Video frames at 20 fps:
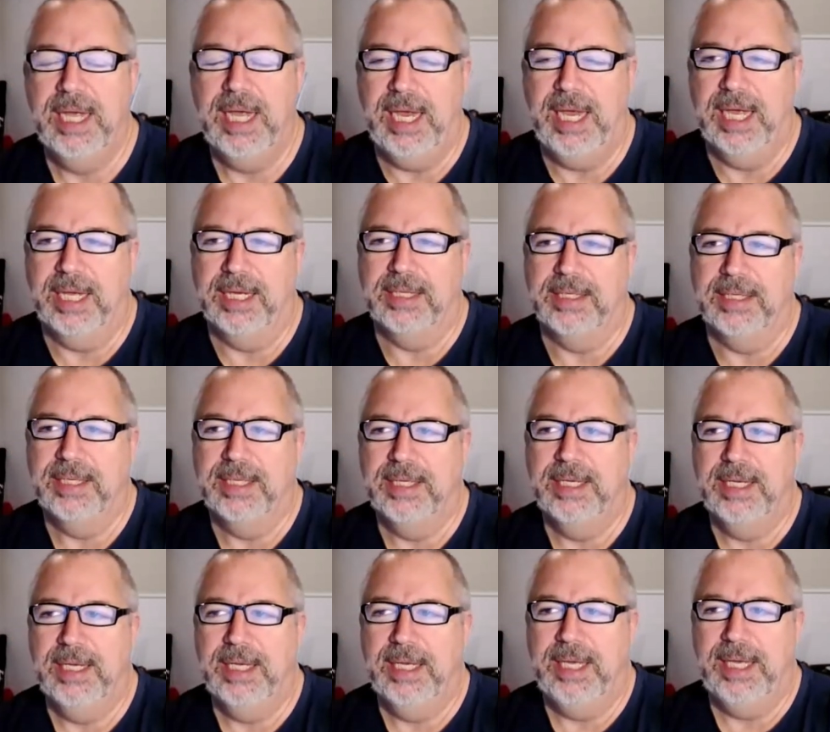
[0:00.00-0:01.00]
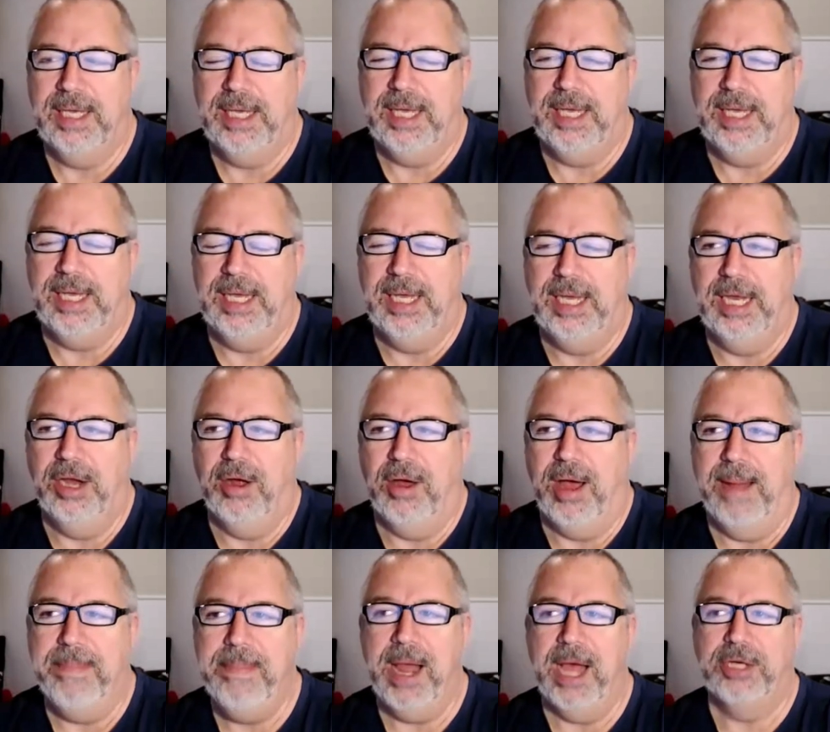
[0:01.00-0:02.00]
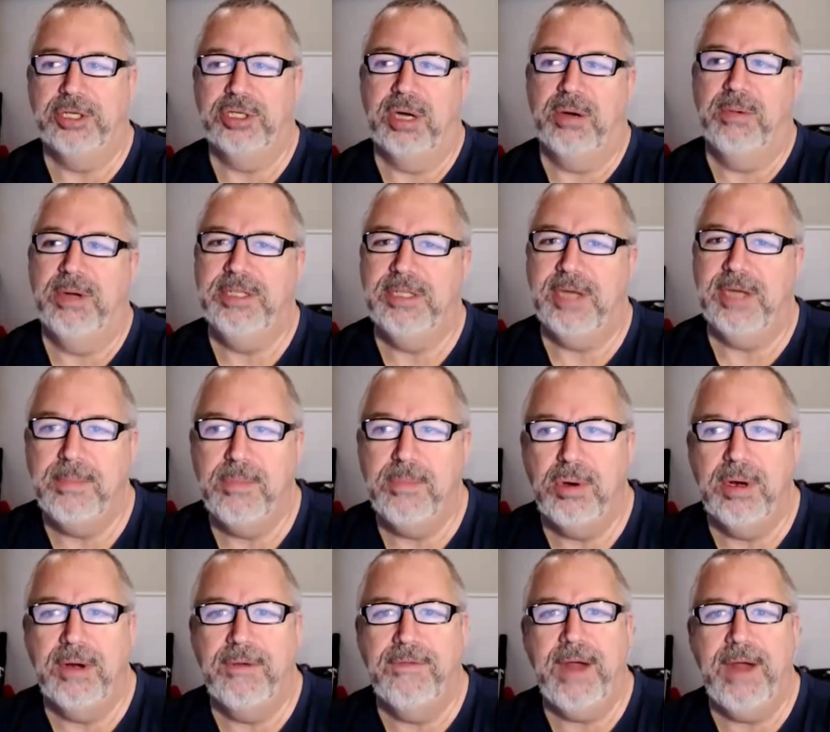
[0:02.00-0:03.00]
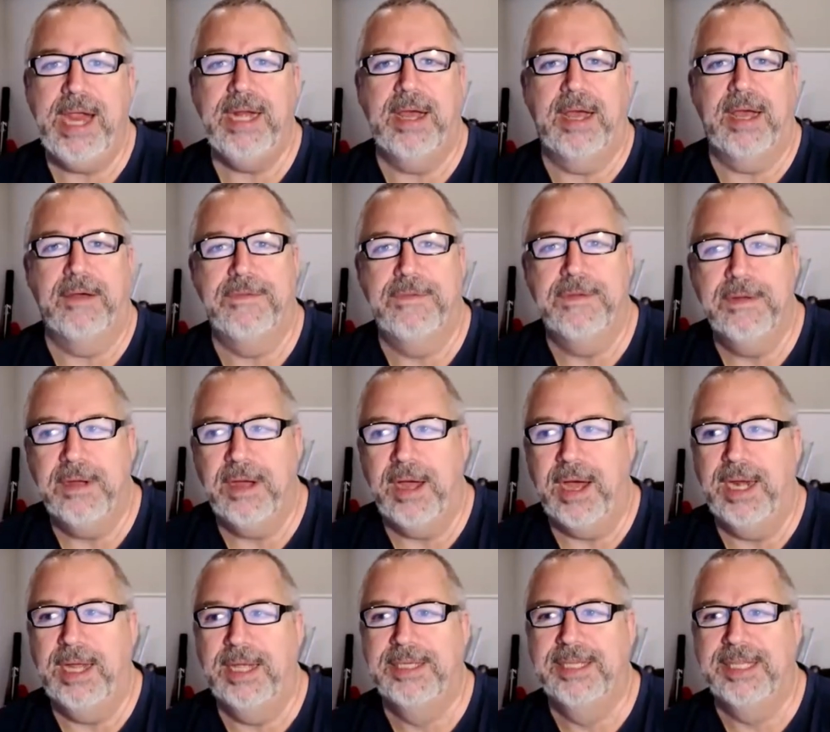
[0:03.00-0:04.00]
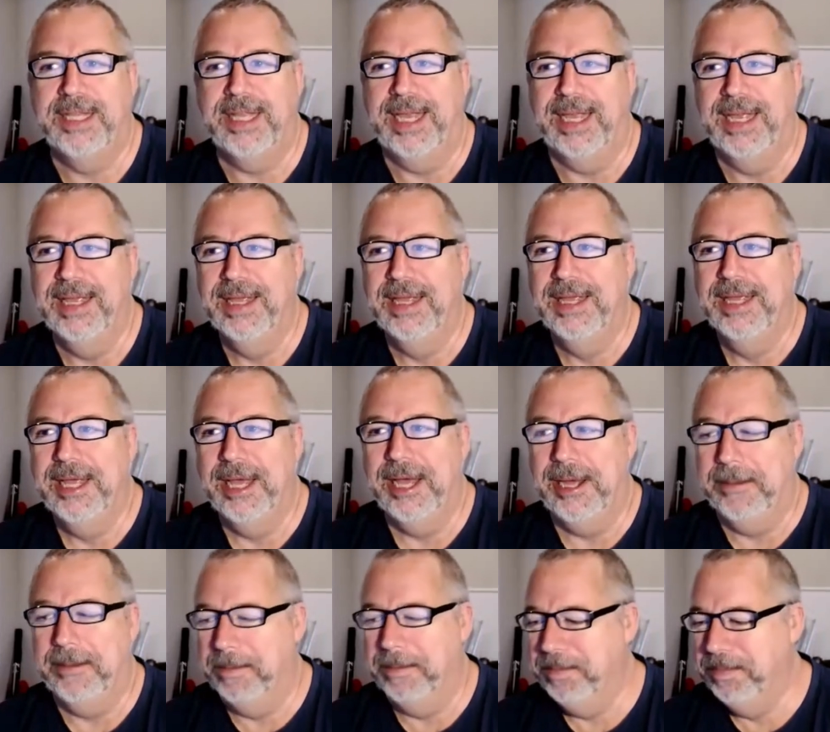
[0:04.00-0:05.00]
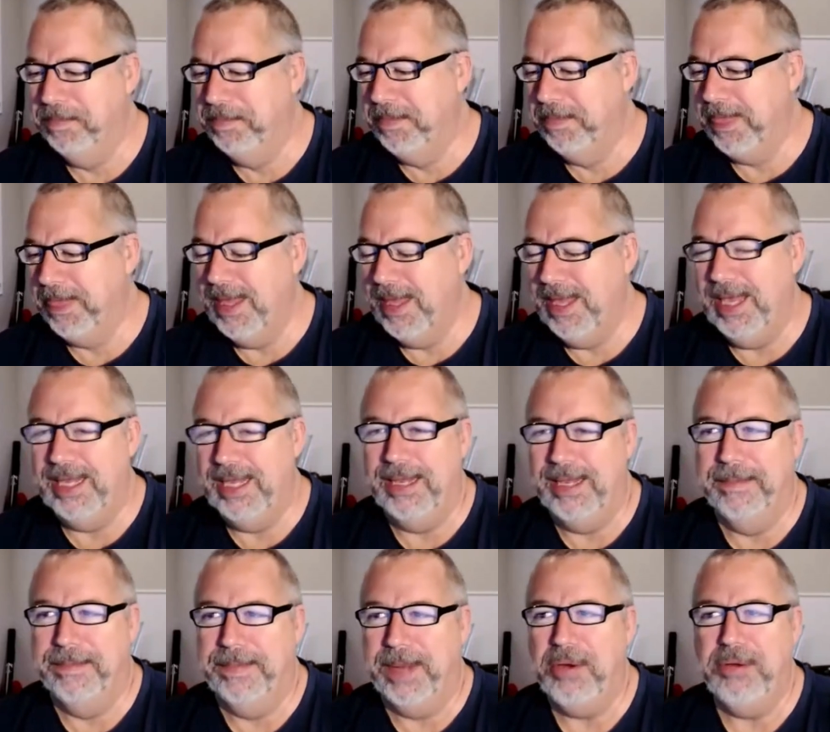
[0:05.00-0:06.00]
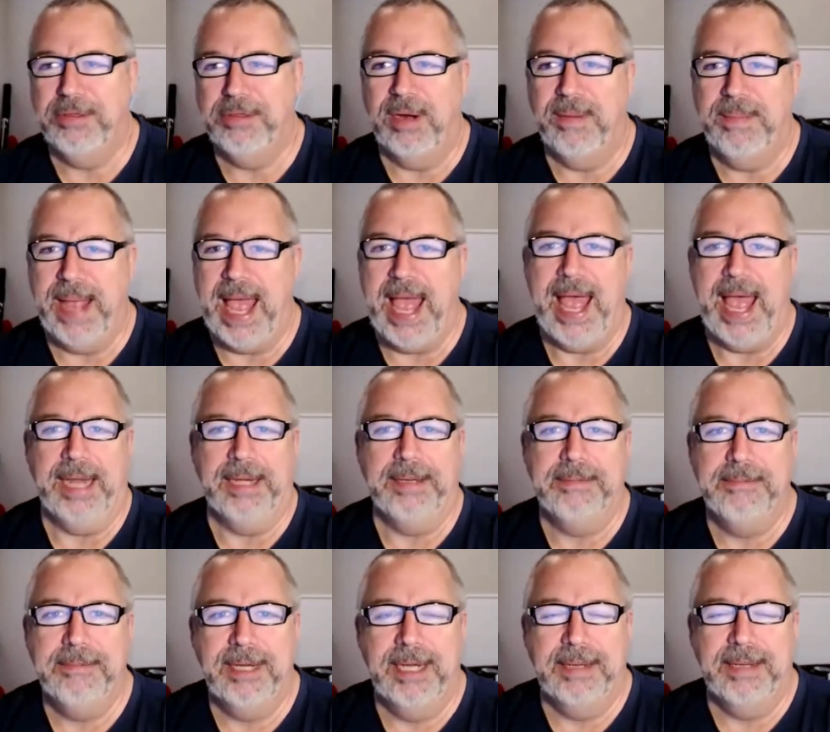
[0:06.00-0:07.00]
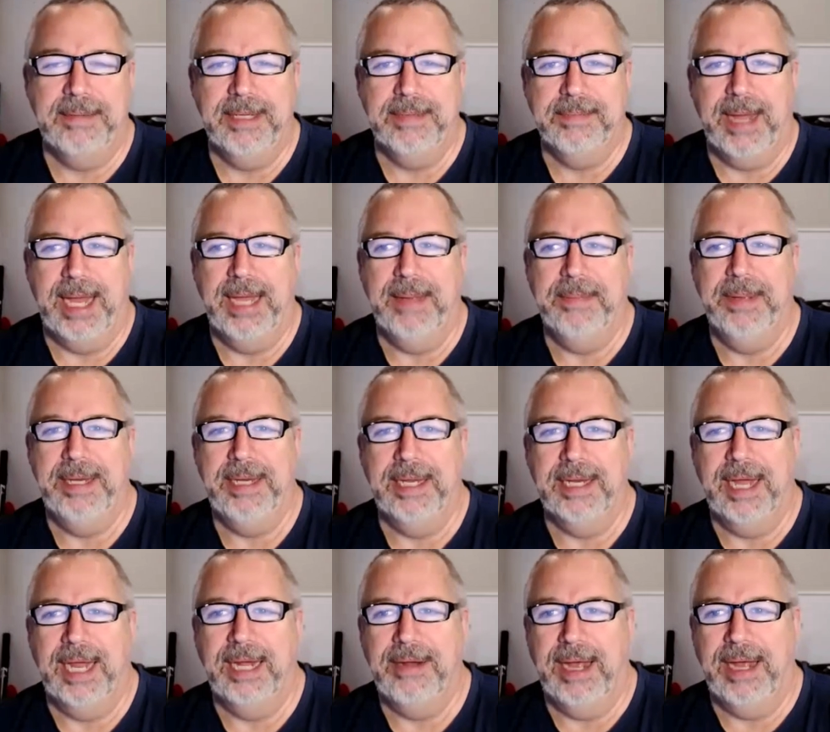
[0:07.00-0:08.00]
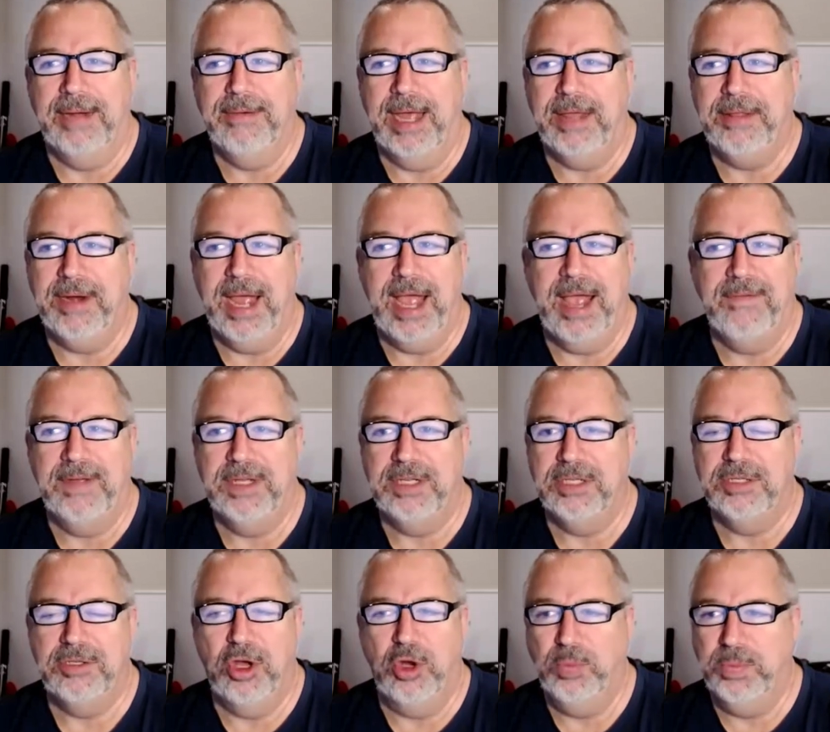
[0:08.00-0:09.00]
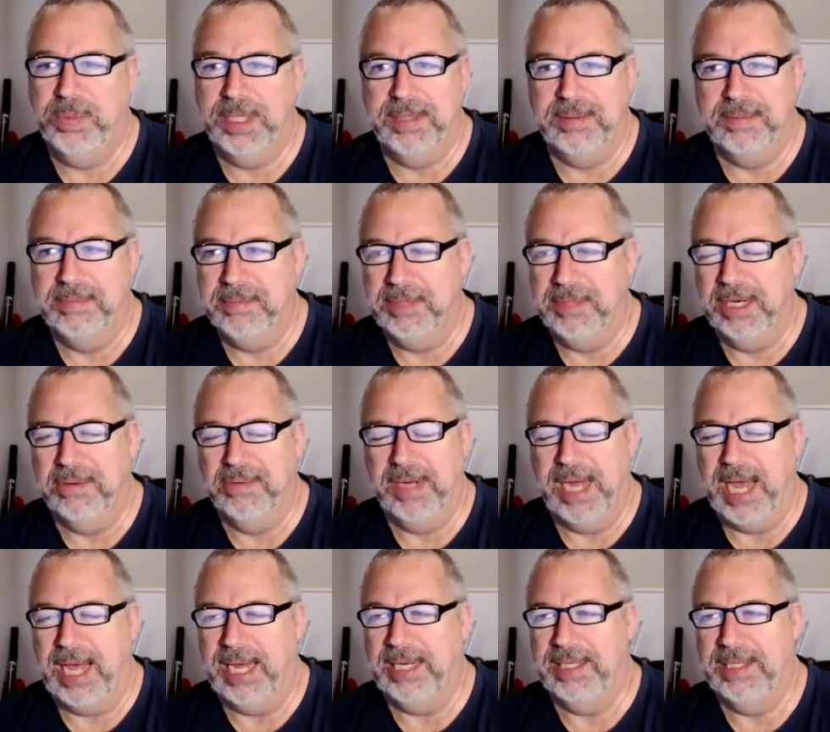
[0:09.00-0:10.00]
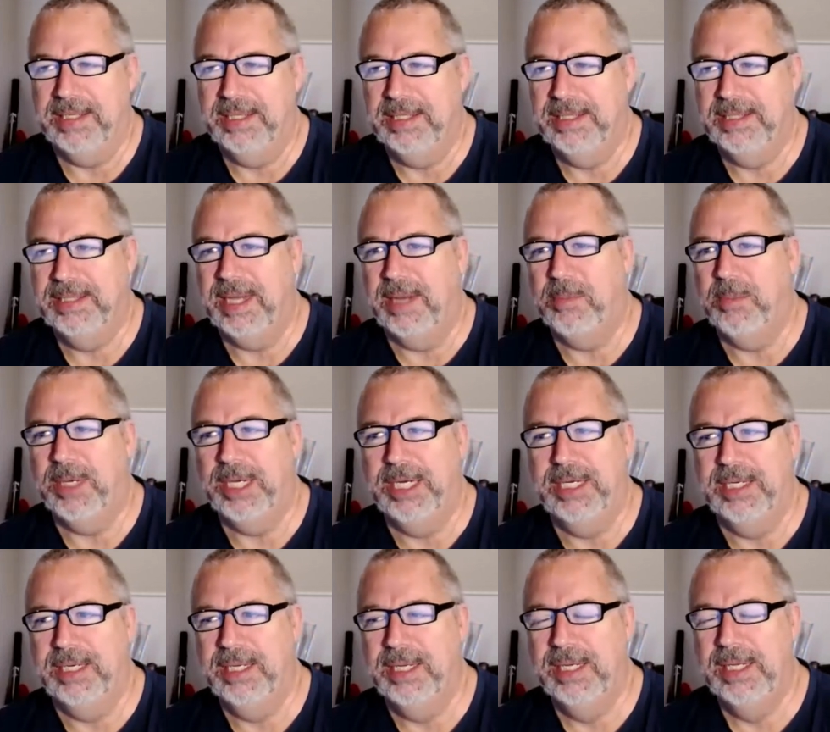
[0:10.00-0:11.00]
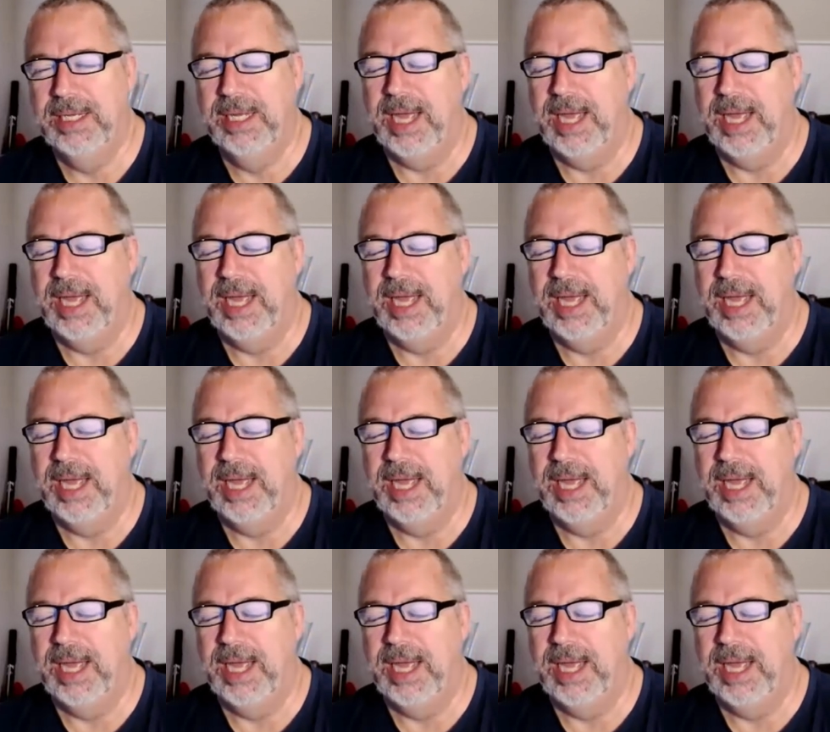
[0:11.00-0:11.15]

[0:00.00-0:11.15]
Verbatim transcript: And you know, I'm not sure which I'm more afraid of, honestly. Um, it, both are bad, um, in my opinion. I'd, I'd rather have it just open, you know, not someone.